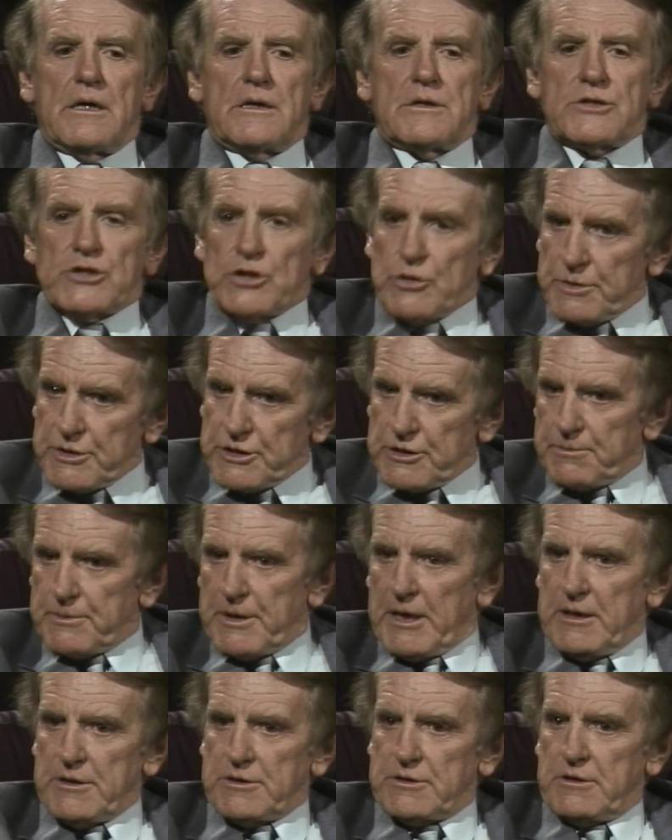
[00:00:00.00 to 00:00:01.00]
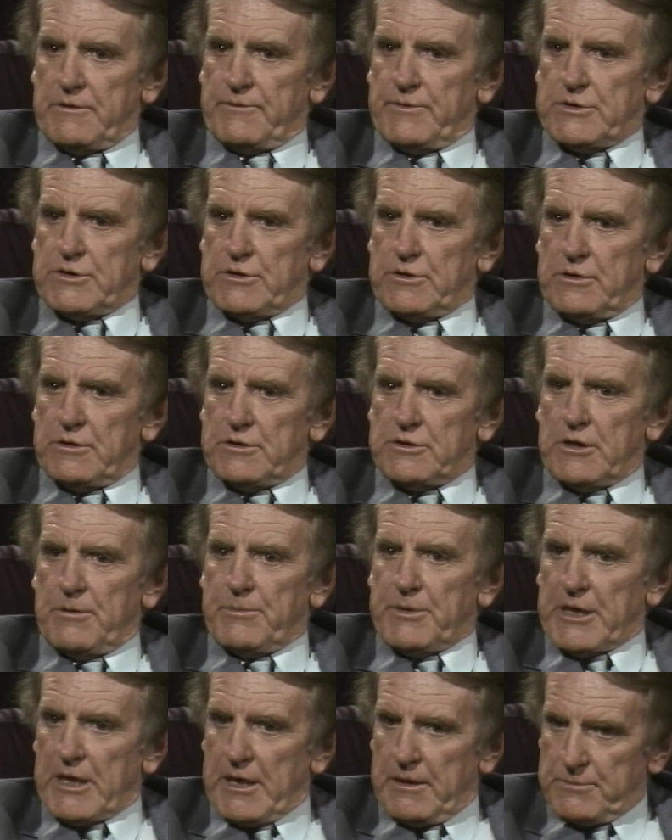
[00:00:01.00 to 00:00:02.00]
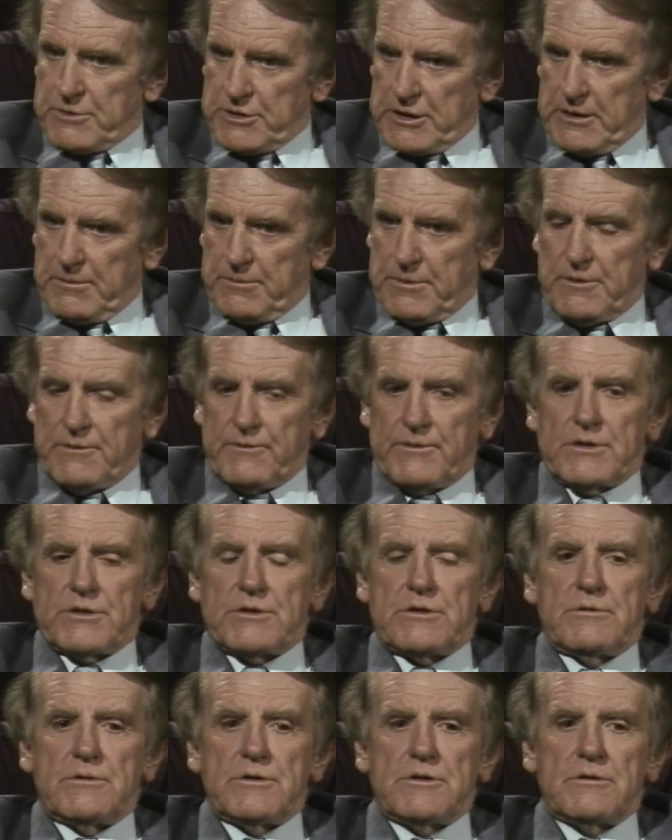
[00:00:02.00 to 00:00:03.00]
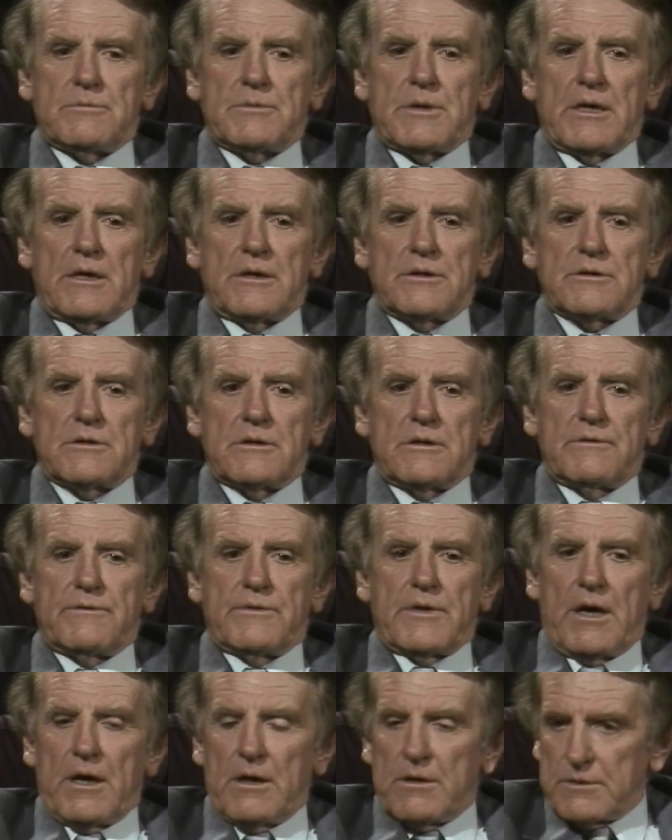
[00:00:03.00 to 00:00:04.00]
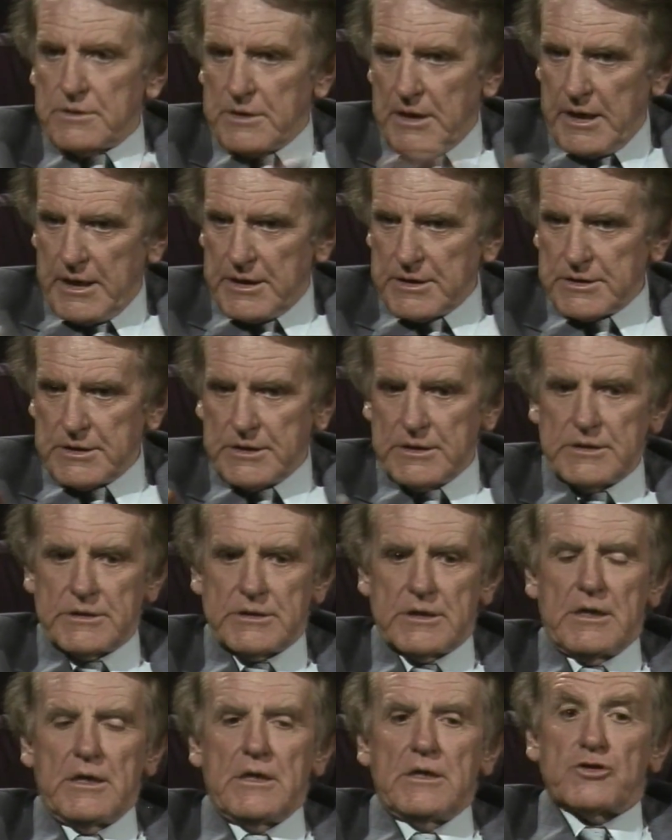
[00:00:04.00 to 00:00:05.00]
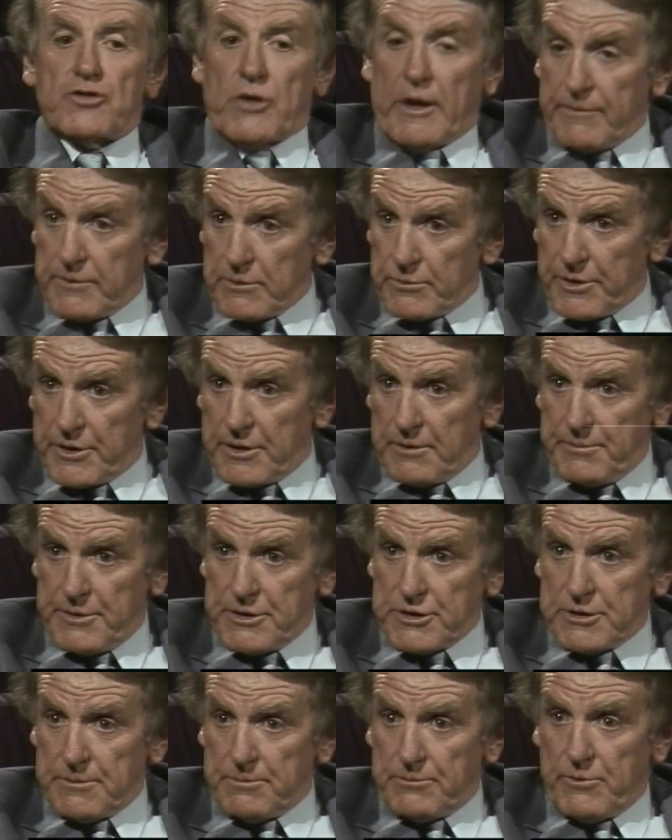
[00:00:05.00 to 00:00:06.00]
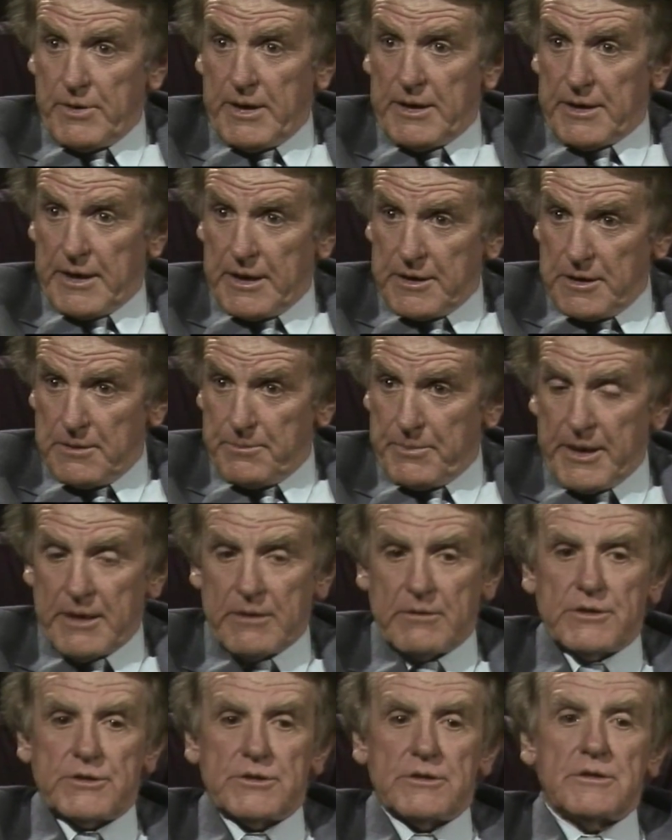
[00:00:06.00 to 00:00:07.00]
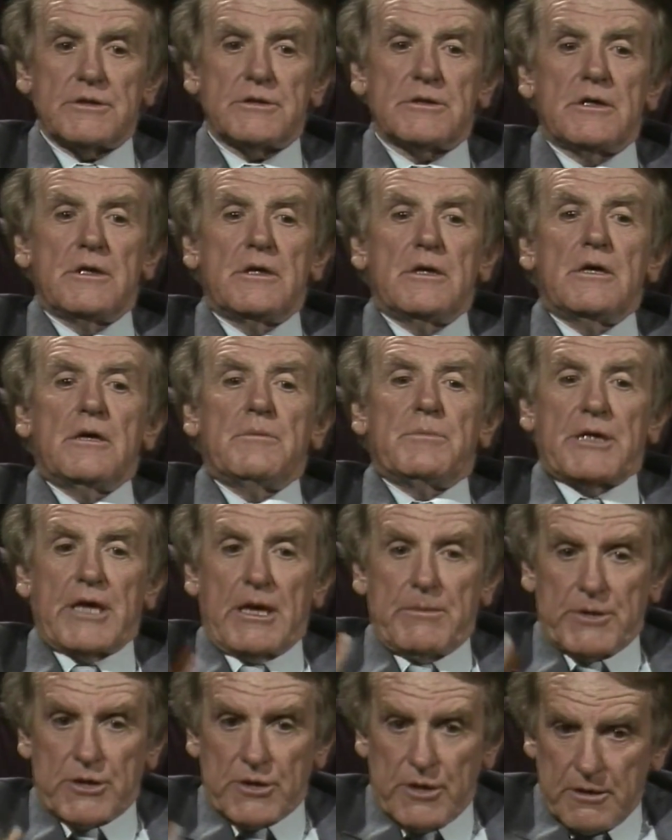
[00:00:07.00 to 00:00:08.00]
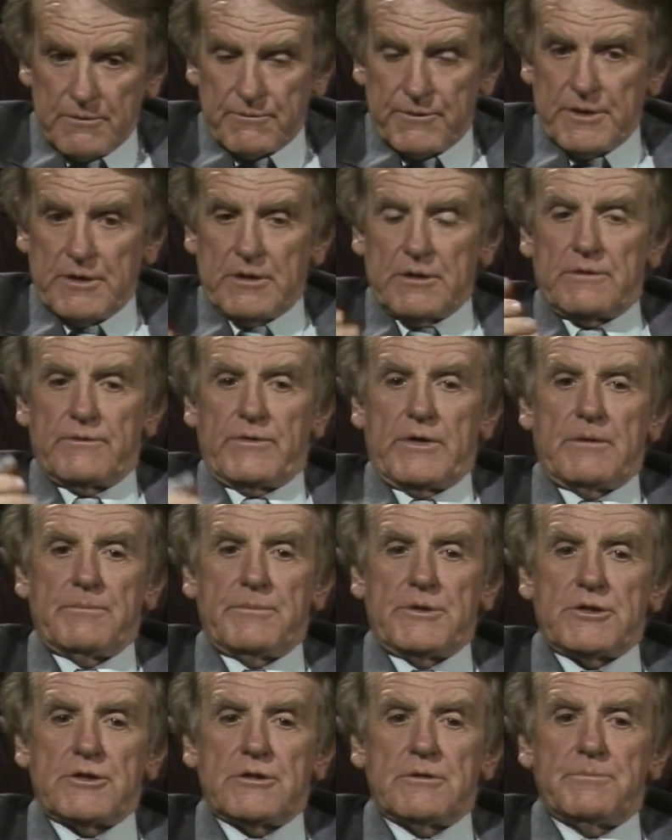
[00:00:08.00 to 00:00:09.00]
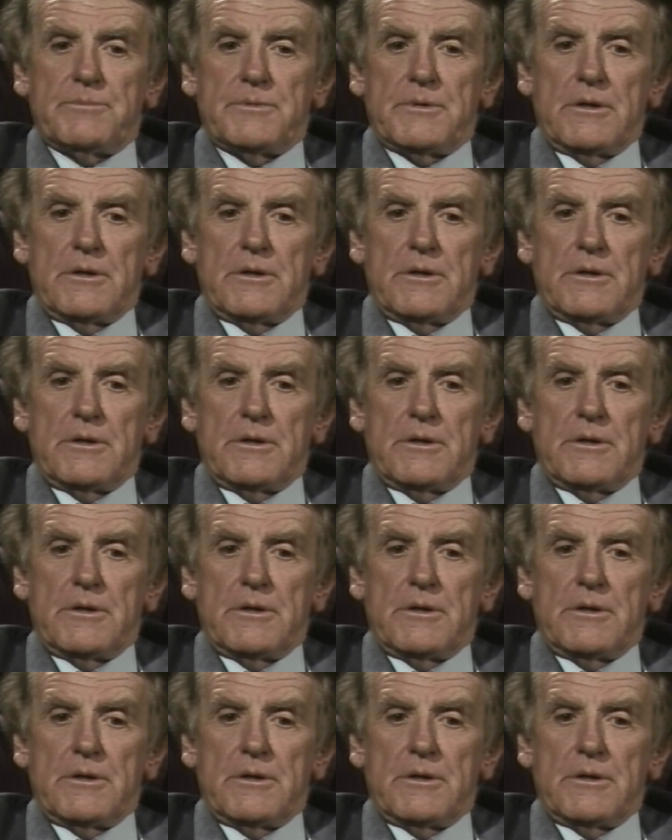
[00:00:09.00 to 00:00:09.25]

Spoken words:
stewardship council of the church. I became chairman of the stewardship council of the whole diocese, travelled with the bishop around 80 parishes, became a confidant of our bishop,